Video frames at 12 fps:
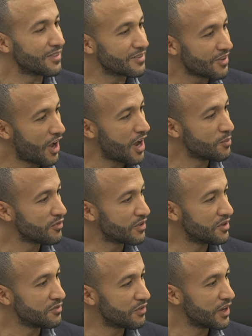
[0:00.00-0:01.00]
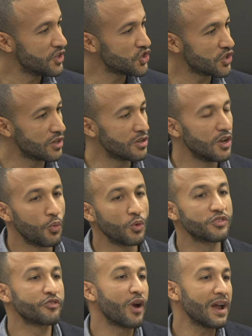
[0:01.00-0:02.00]
at the time of the invasion
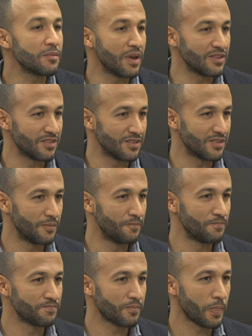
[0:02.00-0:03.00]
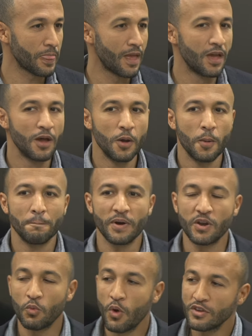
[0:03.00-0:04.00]
was fragmented.
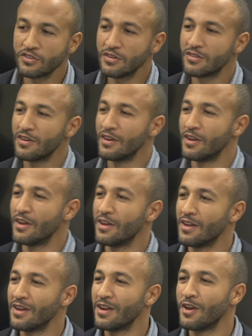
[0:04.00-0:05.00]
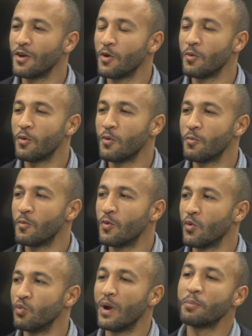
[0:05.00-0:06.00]
But it wasn't
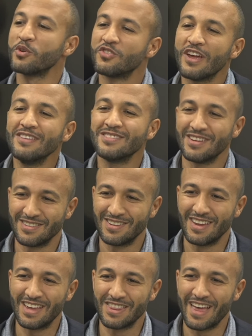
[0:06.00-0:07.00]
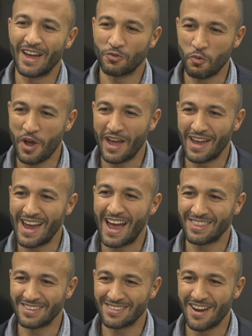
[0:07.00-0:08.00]
represented in that way
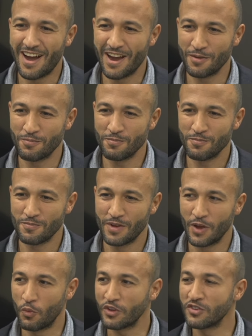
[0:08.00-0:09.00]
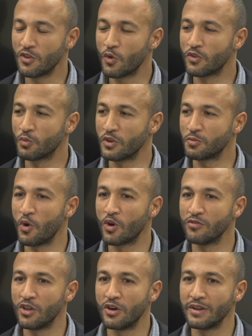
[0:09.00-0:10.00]
at the time. It wasn't though as we spoke
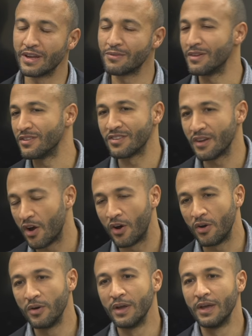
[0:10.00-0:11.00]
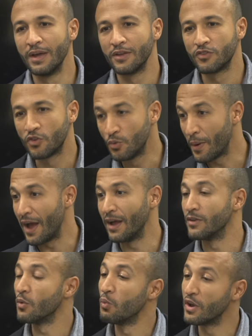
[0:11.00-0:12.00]
of law in England and said, oh, too
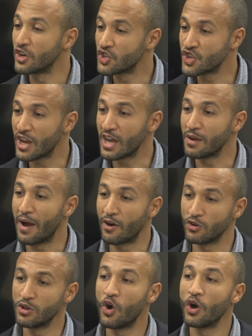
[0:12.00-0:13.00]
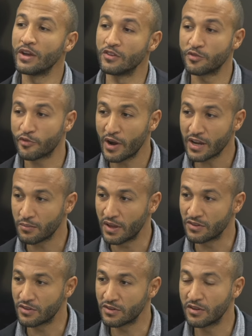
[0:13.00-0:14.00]
bad, what a shame, our law is
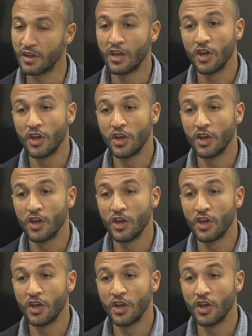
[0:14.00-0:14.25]
fragmented.